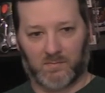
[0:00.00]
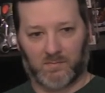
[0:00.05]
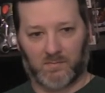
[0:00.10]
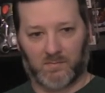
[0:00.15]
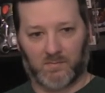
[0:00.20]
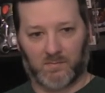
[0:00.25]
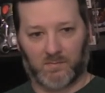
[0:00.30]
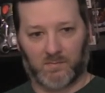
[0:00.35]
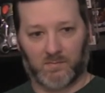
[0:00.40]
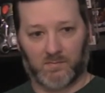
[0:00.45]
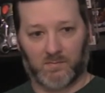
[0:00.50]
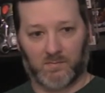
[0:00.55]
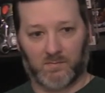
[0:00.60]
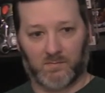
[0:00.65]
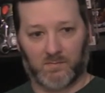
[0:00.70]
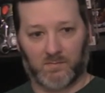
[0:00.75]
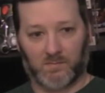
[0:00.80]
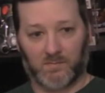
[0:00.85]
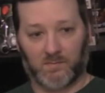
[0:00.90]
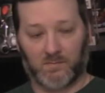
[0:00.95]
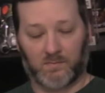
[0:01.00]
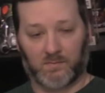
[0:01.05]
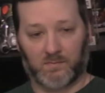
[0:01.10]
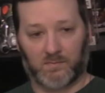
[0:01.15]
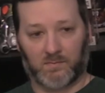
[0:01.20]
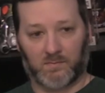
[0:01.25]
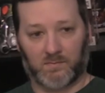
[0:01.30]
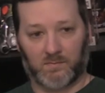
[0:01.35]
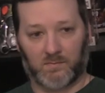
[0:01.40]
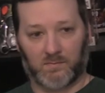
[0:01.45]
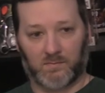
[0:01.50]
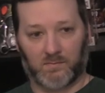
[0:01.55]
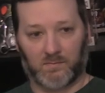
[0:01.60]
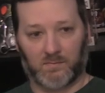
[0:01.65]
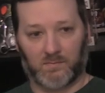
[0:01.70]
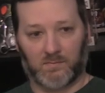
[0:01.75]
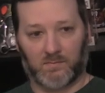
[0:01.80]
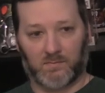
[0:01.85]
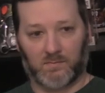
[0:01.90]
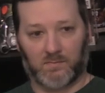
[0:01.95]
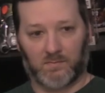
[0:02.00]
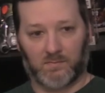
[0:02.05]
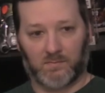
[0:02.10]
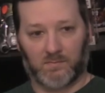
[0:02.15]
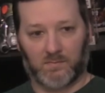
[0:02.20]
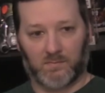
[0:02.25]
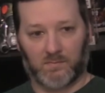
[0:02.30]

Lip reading: [no speech]